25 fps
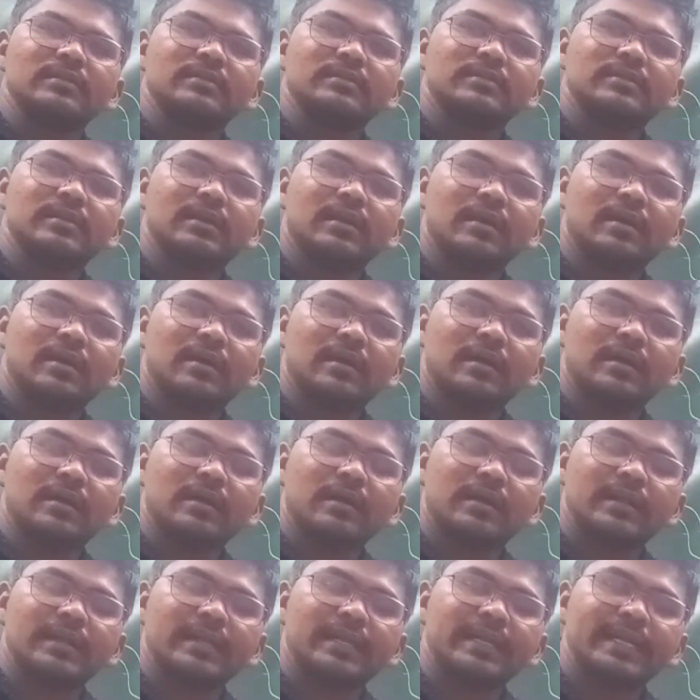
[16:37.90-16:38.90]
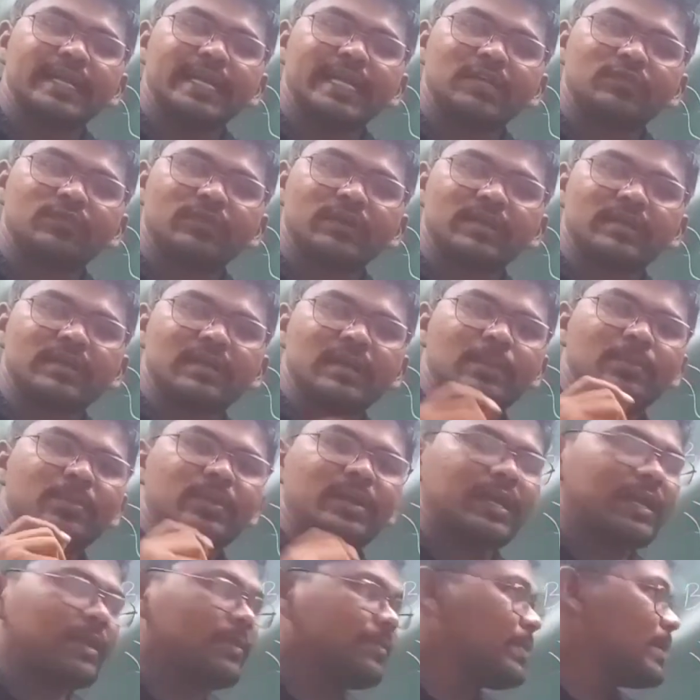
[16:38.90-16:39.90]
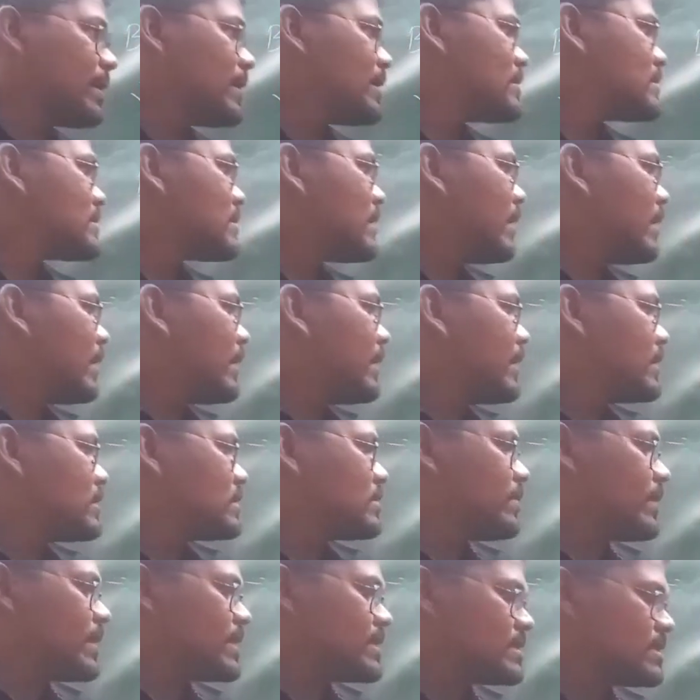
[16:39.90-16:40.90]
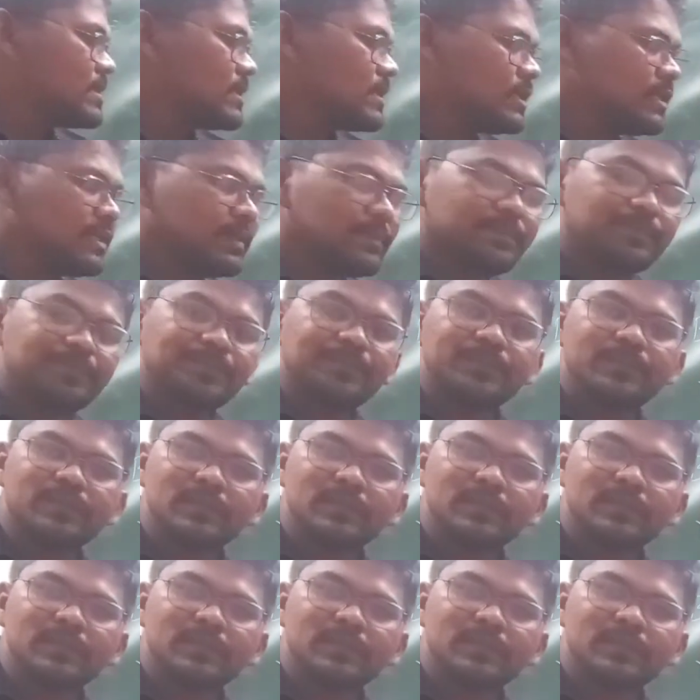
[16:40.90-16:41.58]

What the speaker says: The network of hyphae is called as mycelium.